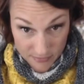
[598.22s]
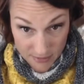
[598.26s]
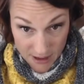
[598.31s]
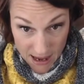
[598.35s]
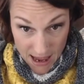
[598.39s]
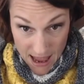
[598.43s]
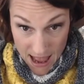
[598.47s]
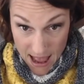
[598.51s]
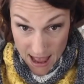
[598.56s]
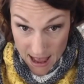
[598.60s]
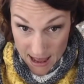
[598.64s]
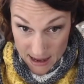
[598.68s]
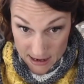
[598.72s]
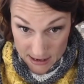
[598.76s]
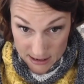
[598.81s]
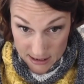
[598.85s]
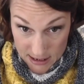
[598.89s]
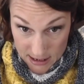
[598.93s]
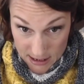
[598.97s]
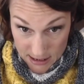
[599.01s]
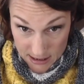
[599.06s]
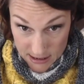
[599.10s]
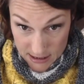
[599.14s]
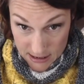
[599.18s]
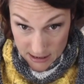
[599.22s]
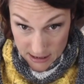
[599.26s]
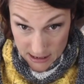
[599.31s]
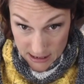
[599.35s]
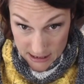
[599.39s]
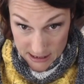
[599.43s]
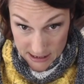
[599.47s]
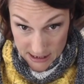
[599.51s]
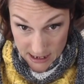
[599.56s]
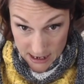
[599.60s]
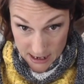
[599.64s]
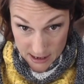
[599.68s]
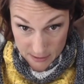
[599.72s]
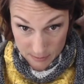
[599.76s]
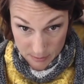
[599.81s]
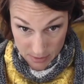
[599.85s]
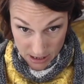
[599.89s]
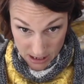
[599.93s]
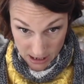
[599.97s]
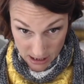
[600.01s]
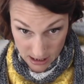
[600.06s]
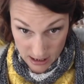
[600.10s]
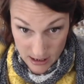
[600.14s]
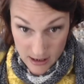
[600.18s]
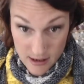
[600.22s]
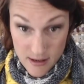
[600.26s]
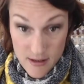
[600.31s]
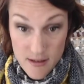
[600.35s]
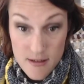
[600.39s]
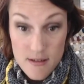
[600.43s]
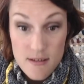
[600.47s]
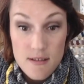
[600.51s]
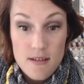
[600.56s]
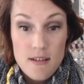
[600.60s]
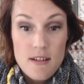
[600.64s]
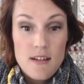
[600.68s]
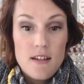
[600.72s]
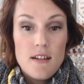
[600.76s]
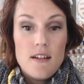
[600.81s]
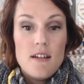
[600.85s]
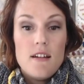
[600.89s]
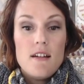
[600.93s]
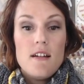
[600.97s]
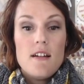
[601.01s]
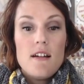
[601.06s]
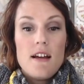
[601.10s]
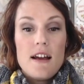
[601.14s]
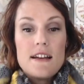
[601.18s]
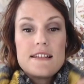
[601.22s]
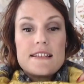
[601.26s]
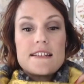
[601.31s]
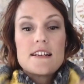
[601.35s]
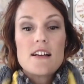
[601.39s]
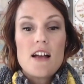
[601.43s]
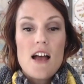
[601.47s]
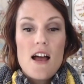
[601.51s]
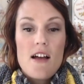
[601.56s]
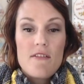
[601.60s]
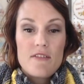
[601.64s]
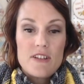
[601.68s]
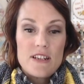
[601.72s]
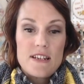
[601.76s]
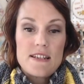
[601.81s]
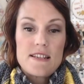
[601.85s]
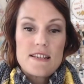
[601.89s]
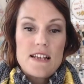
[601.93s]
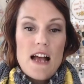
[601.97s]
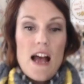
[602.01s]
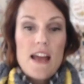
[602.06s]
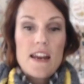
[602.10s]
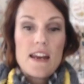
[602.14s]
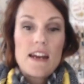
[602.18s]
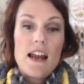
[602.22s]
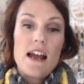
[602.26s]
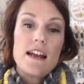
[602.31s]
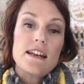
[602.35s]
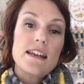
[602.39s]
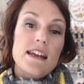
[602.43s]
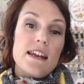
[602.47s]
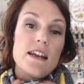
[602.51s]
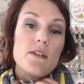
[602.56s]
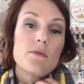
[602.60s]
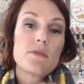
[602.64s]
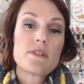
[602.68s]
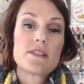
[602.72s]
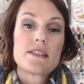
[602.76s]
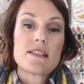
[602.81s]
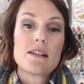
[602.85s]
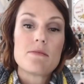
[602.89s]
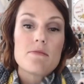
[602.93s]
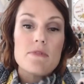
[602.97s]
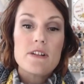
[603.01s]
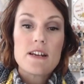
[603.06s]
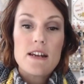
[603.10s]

and it's going to be I still haven't decided. I knit it with someone